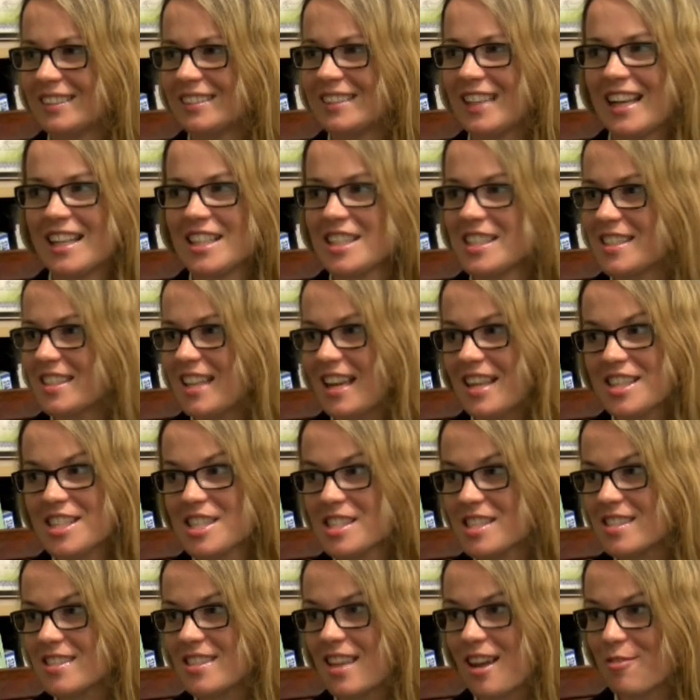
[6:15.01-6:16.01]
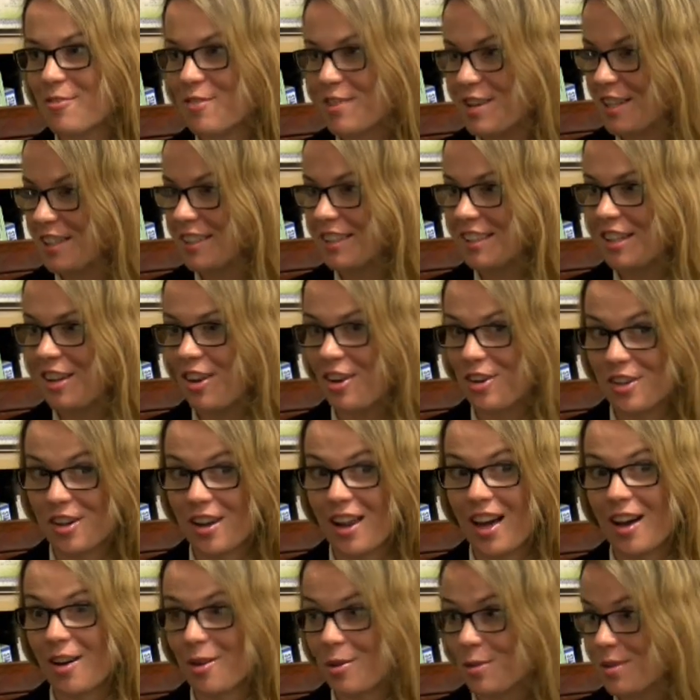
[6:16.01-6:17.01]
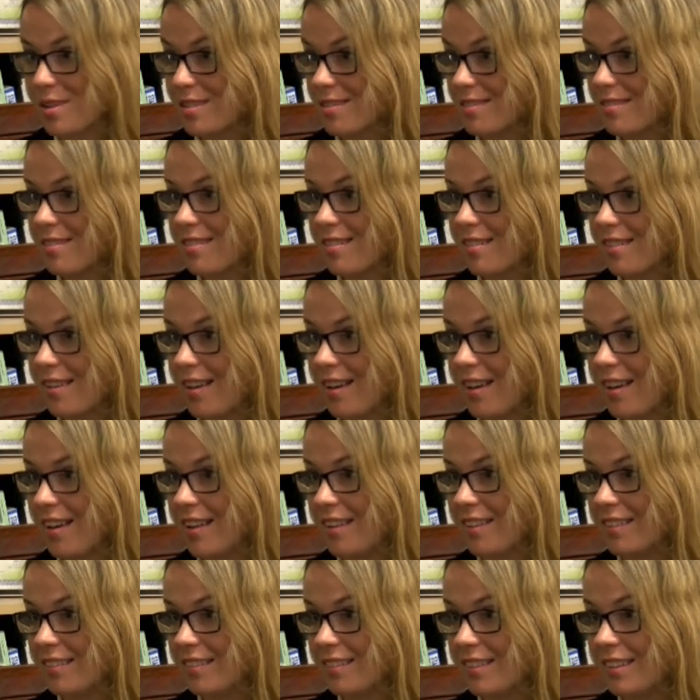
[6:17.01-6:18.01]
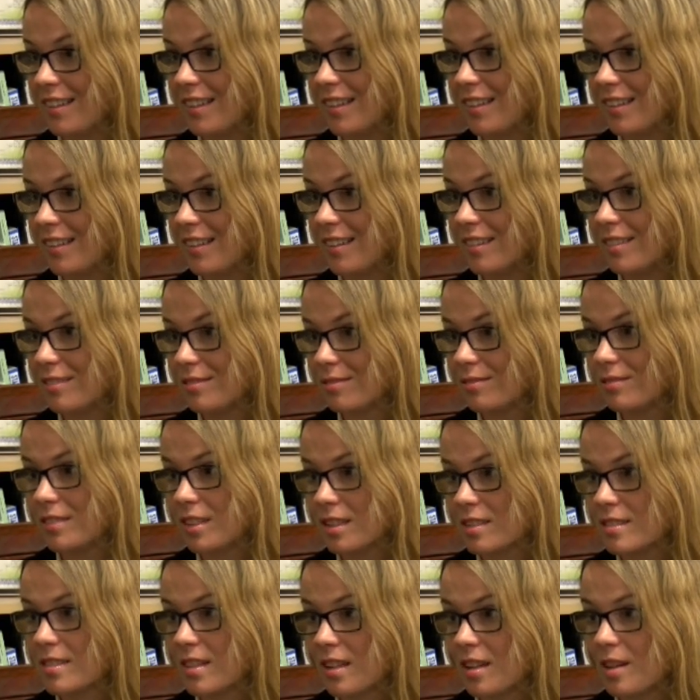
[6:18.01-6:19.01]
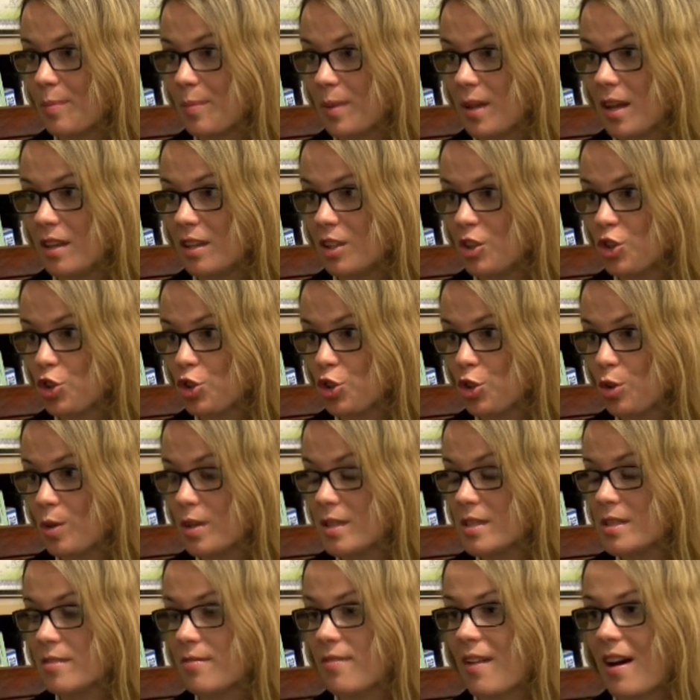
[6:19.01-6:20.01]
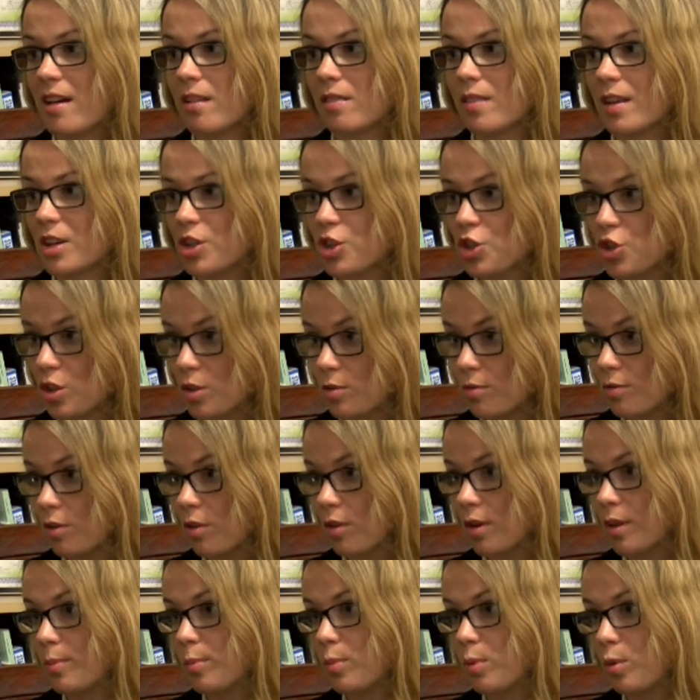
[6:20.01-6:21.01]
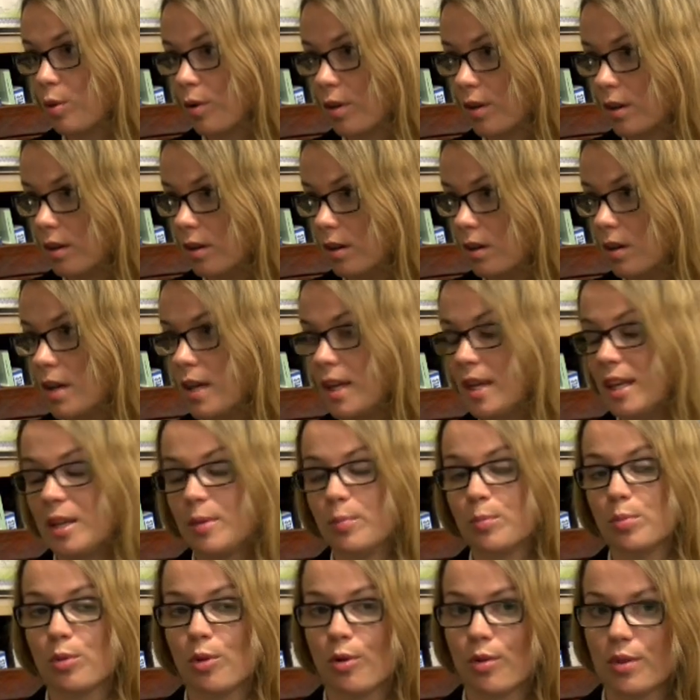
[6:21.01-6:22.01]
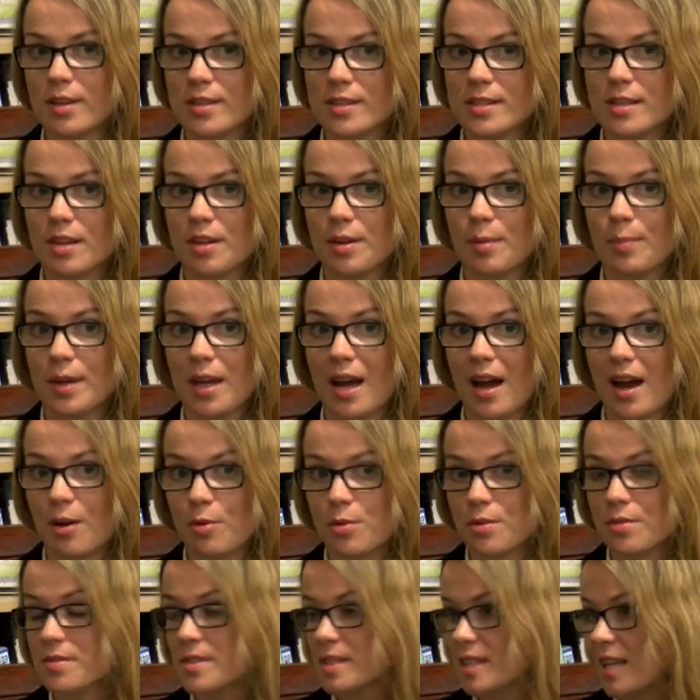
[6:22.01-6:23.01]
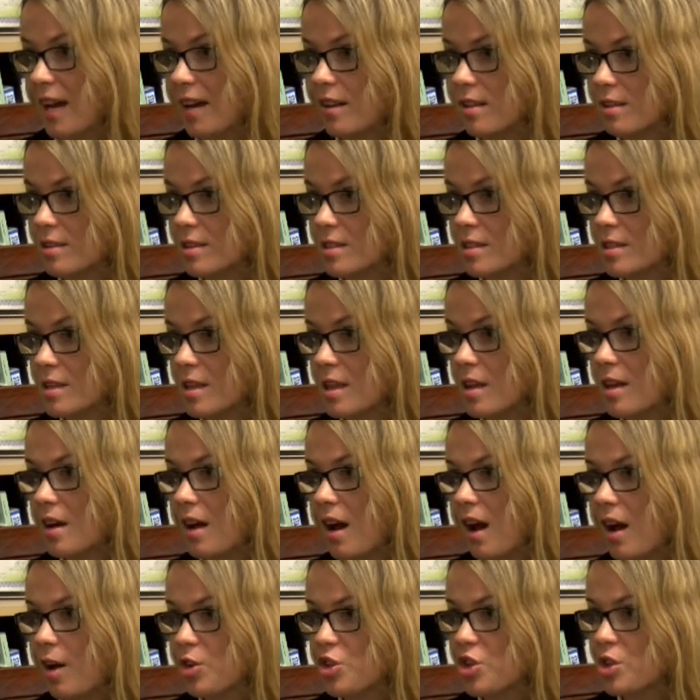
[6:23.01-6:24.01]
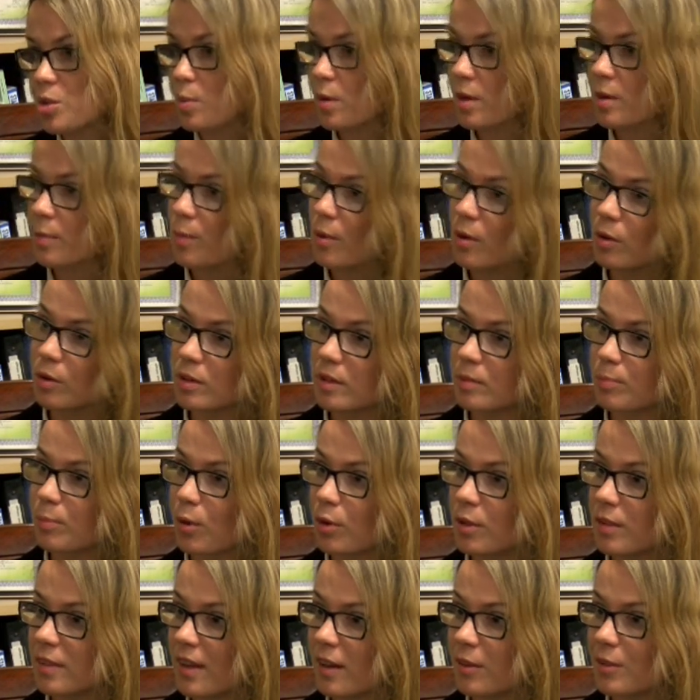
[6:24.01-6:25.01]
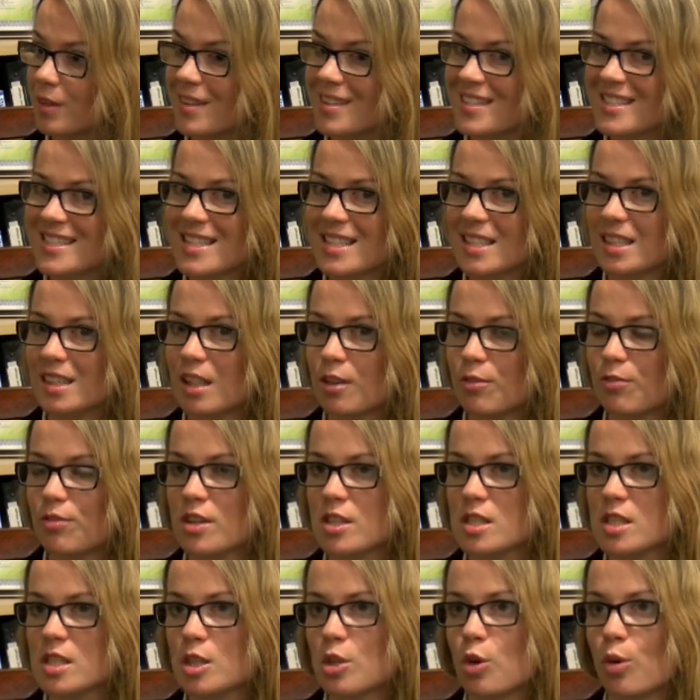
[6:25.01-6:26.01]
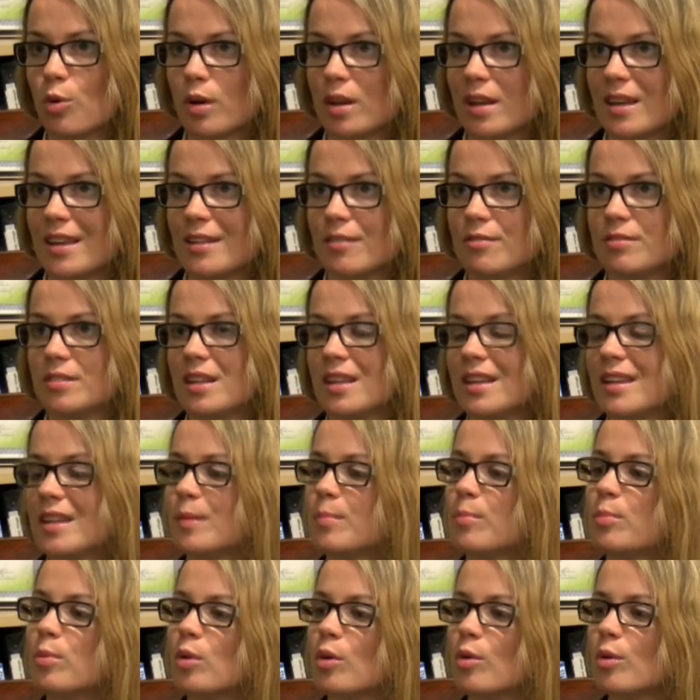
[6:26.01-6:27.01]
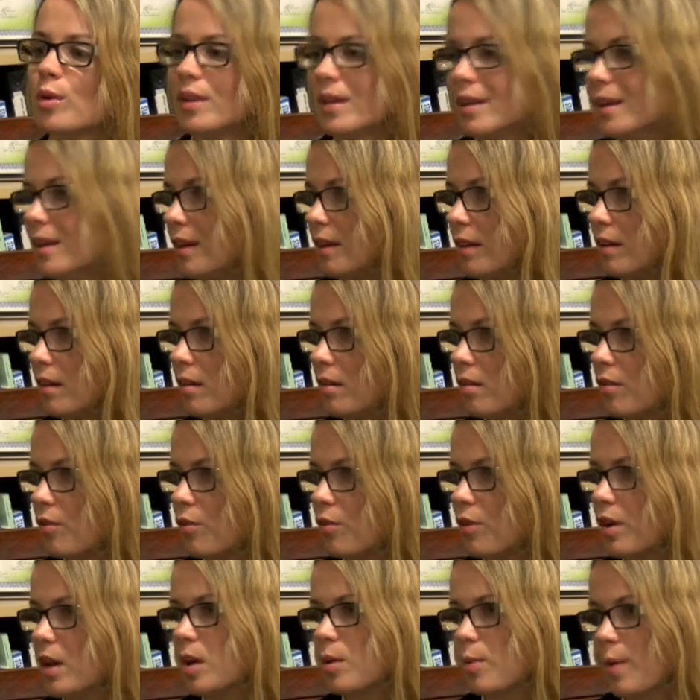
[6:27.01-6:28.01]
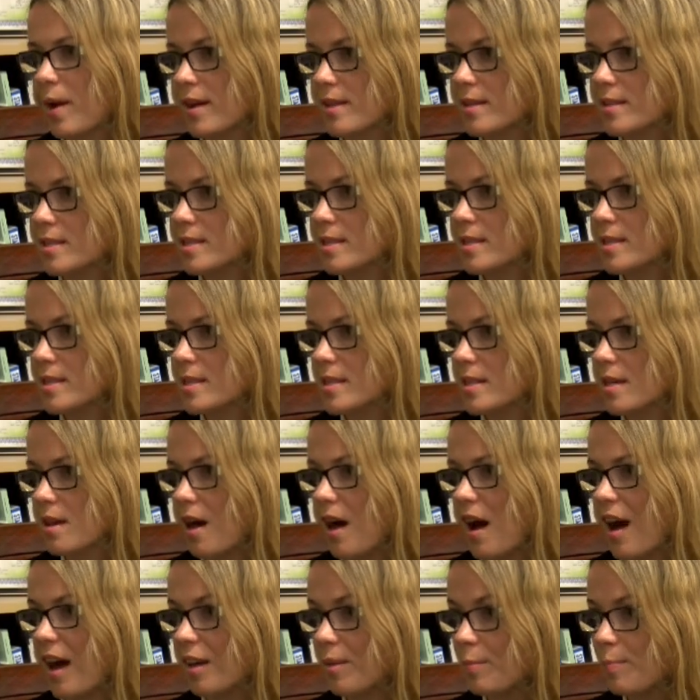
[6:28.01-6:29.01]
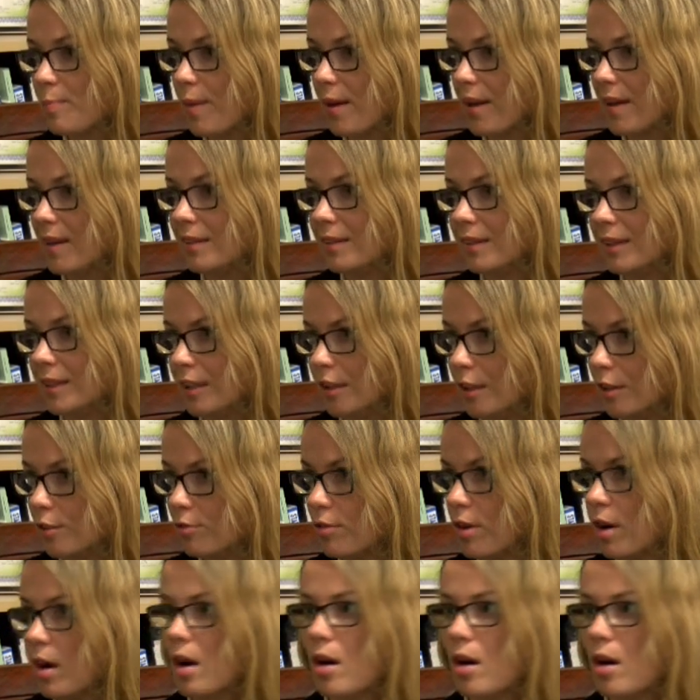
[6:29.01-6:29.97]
That's definitely not allowed, and there's going to be an issue. It's a violation for employer. Employee is going to be out of status. I just want to point out that it's a different story if the employee requests unpaid leave